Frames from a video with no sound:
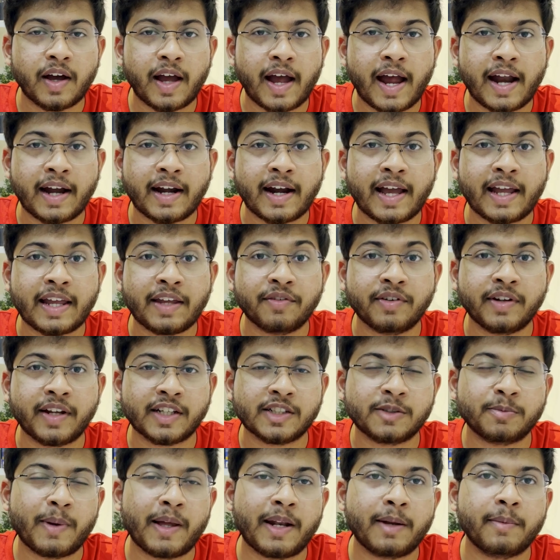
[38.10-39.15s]
And I even
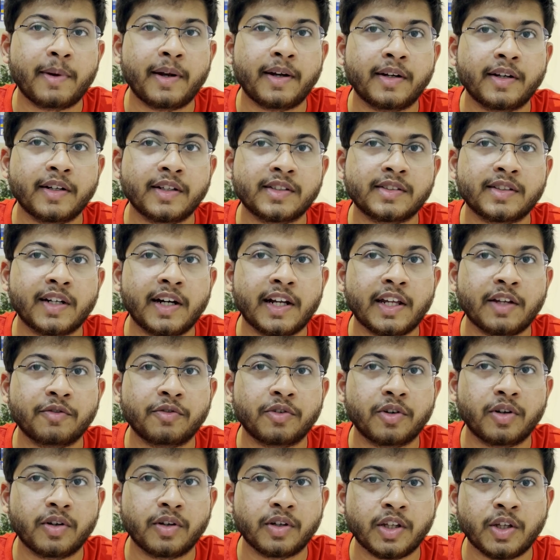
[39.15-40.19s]
experimented studying
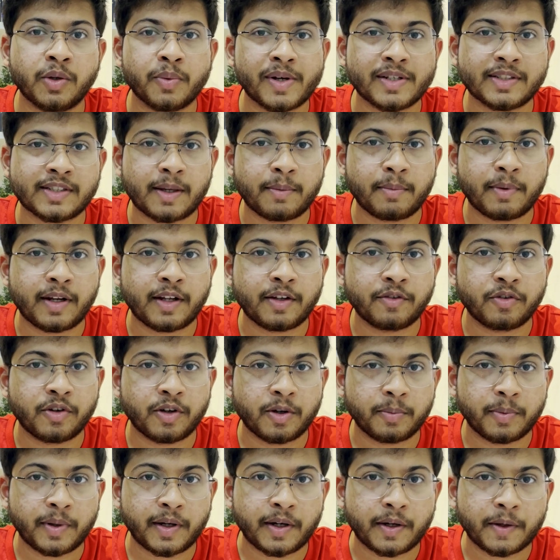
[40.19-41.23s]
for U S M L E for
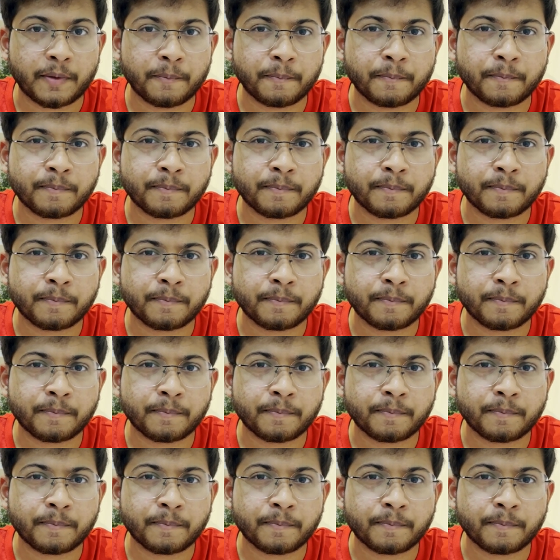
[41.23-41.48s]
a bit.